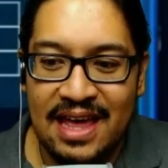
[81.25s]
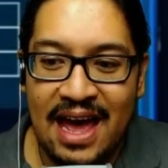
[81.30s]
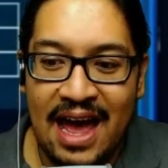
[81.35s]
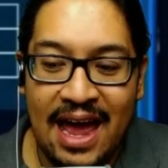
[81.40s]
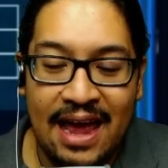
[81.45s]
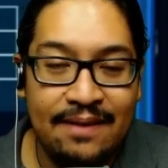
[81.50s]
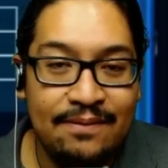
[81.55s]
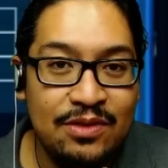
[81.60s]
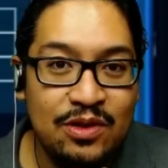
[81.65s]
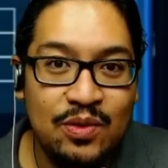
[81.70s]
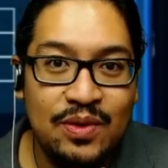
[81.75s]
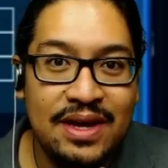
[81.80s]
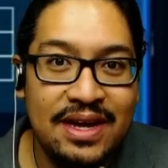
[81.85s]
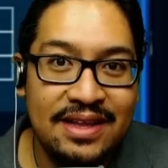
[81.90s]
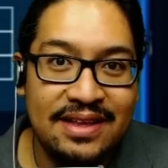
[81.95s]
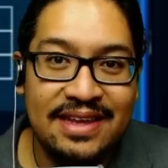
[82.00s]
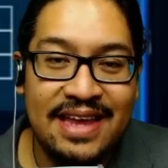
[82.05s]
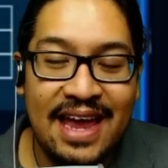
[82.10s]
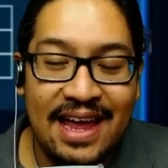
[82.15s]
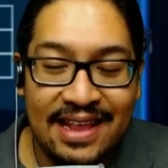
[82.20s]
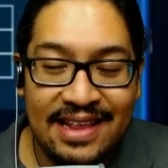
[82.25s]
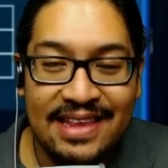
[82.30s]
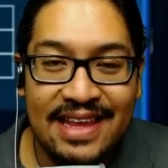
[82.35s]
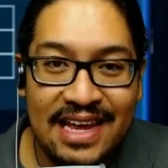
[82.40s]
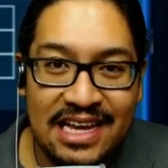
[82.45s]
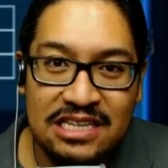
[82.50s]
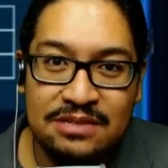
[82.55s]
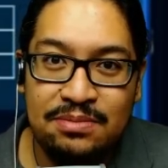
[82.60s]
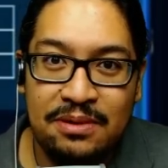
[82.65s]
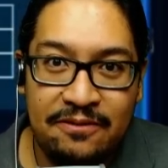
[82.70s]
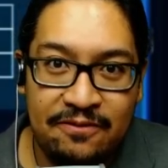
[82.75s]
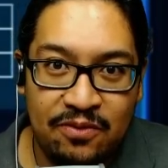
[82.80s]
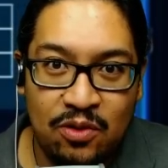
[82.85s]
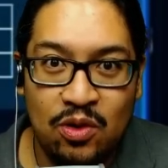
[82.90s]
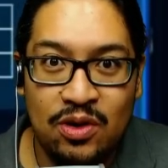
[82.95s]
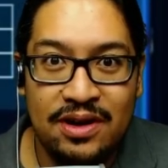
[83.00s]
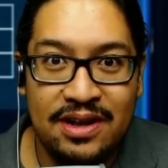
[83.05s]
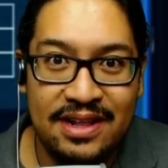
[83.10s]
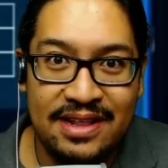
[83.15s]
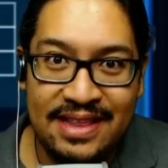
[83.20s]
I am doing it 10 days
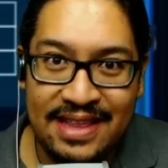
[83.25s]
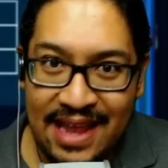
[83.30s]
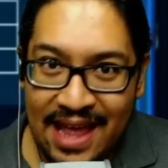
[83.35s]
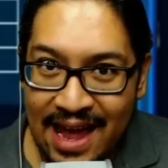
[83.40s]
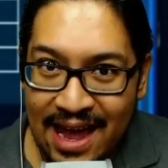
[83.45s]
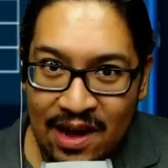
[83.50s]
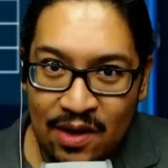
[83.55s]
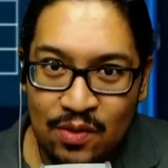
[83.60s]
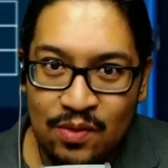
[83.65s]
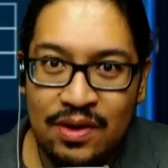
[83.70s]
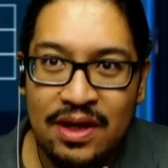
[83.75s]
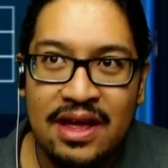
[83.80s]
before now